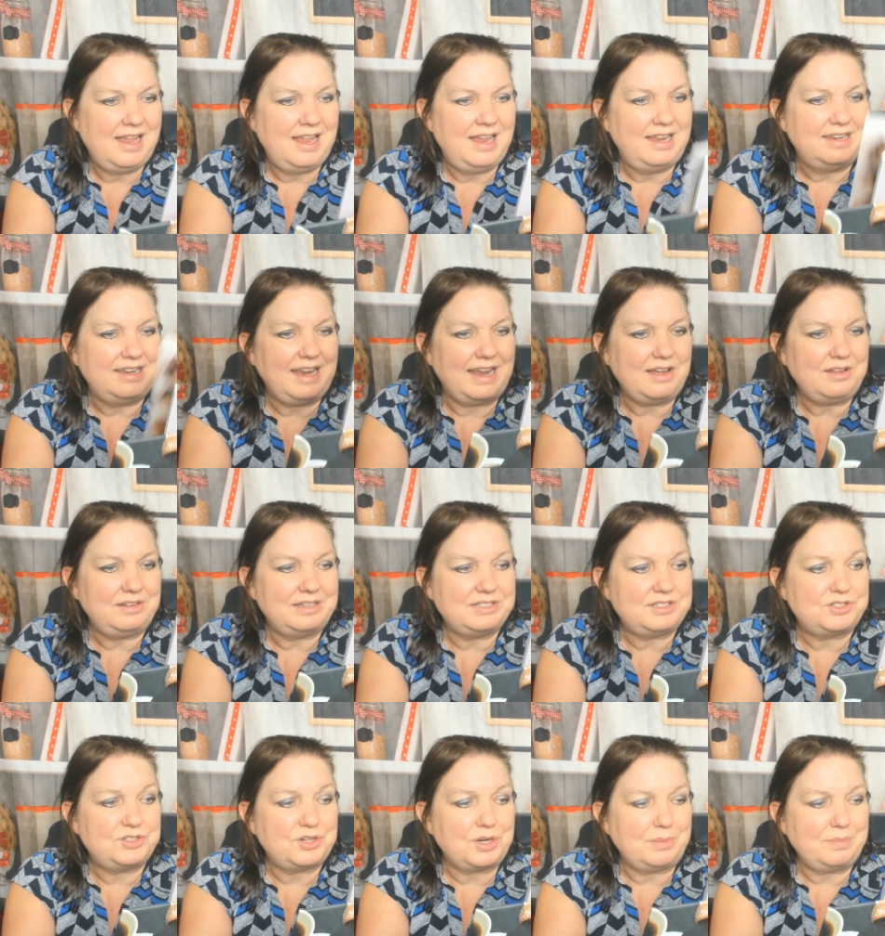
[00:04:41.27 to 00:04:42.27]
Now let's
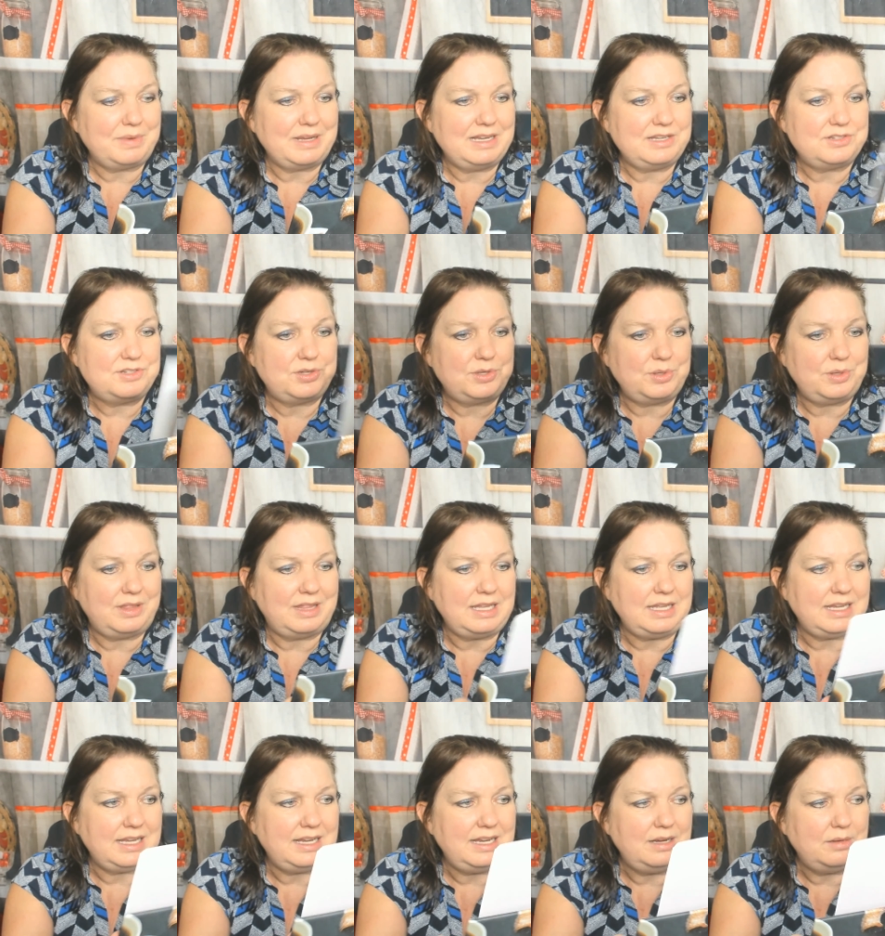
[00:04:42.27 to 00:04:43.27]
jump into
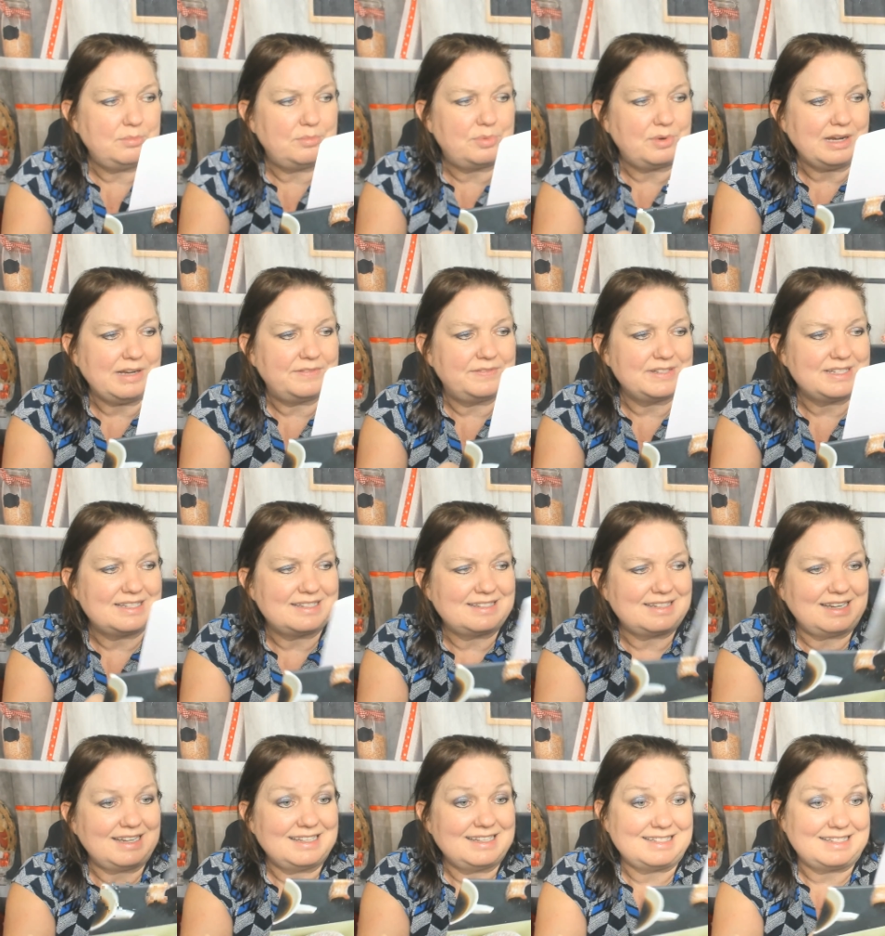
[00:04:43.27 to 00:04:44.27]
the breakfast
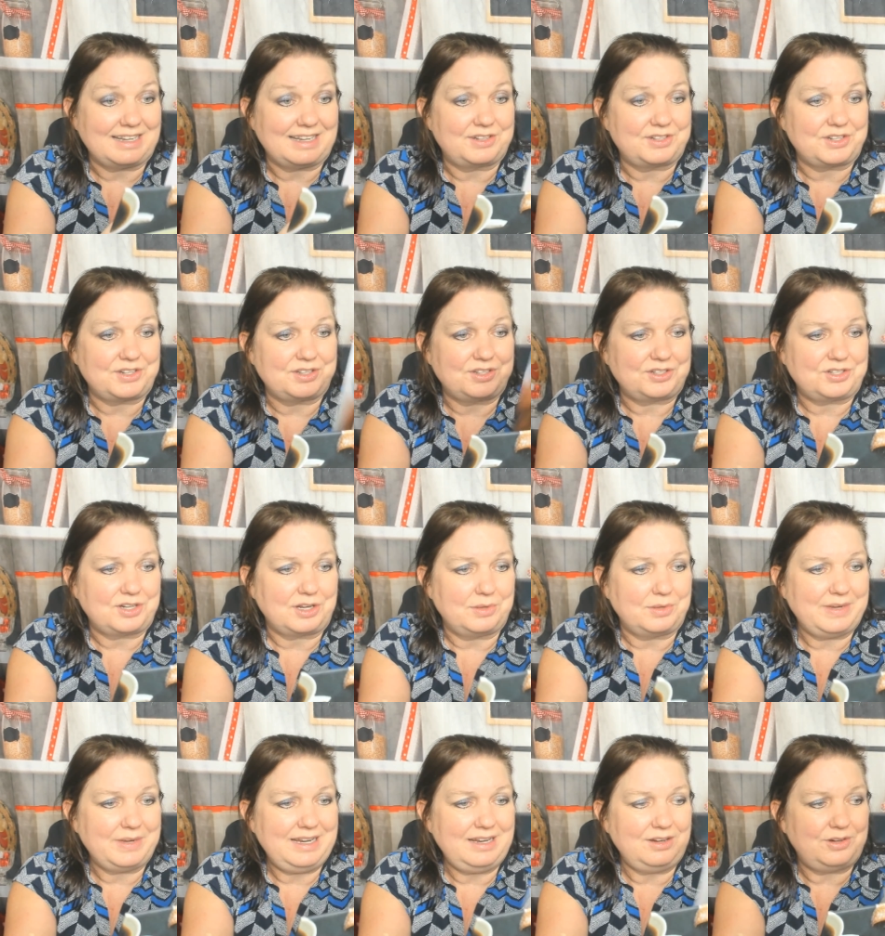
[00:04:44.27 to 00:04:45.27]
section, shall
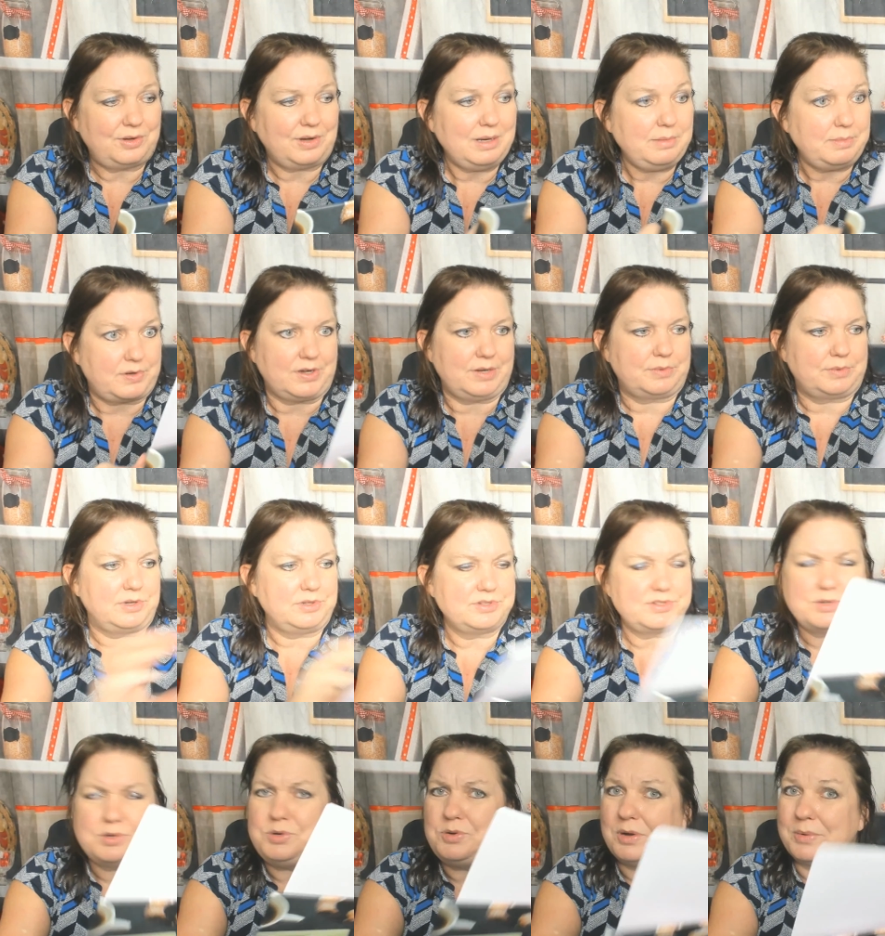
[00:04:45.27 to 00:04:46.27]
we? Cranberry rolls.
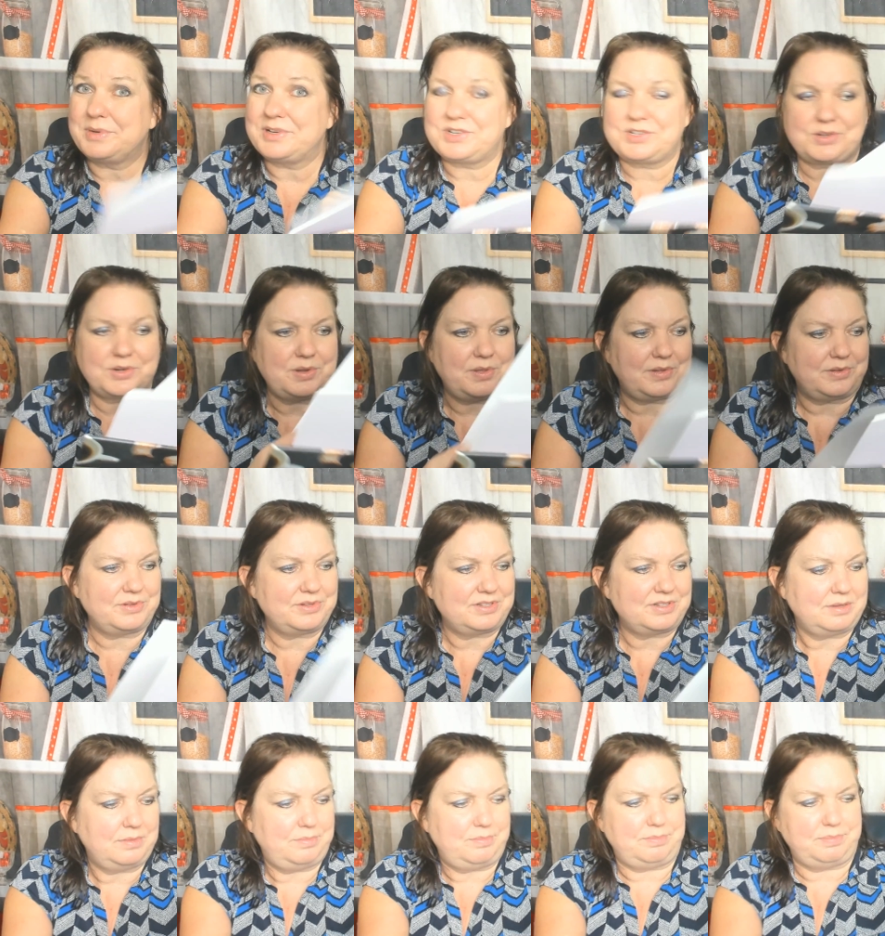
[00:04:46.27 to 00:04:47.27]
Ooh, I want to show you those.
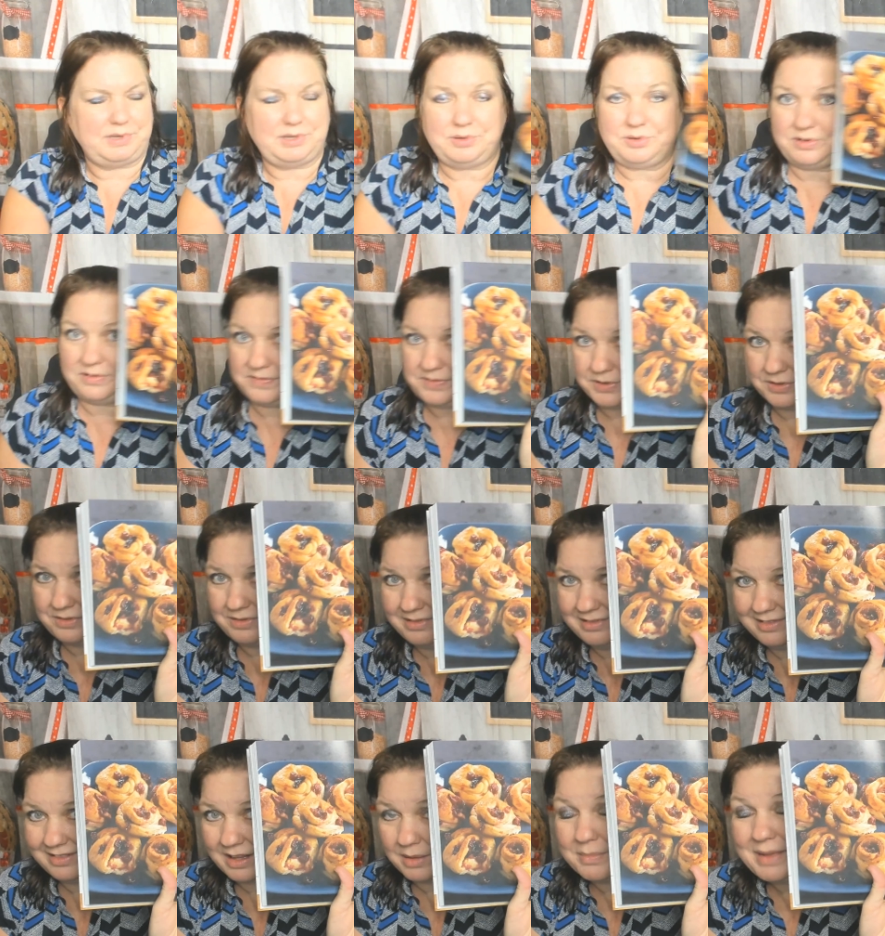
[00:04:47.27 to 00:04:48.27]
Beautiful.
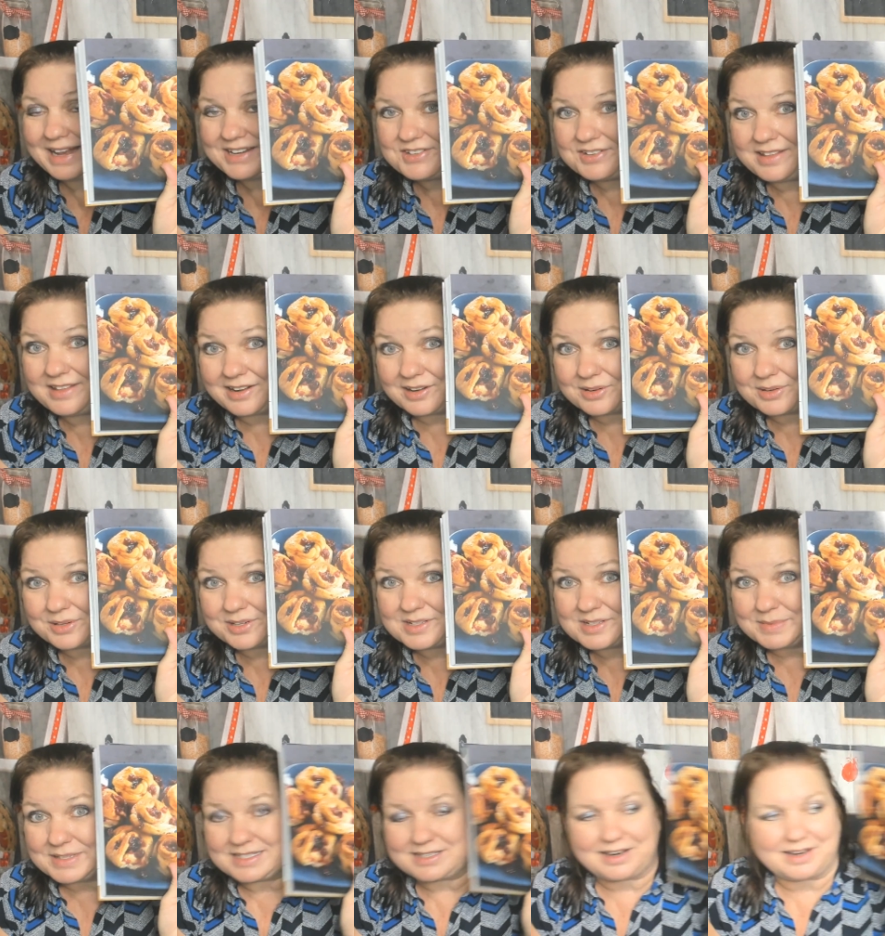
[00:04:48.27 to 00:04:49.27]
Imagine that at
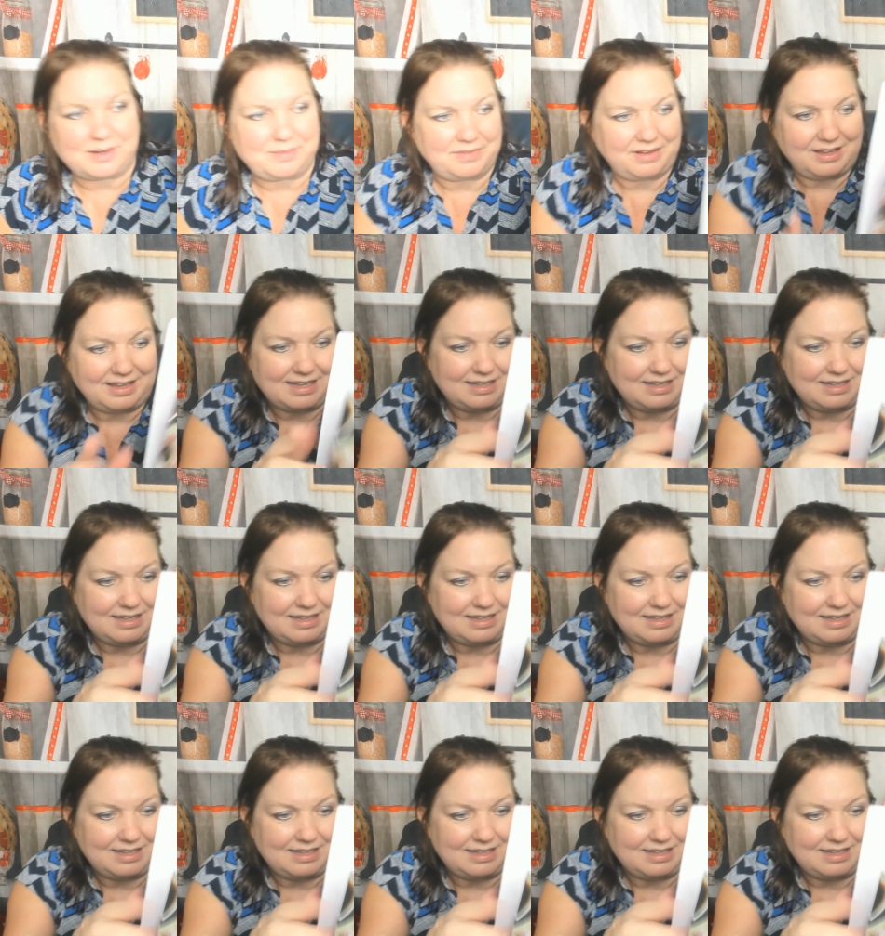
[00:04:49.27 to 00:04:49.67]
Christmas time.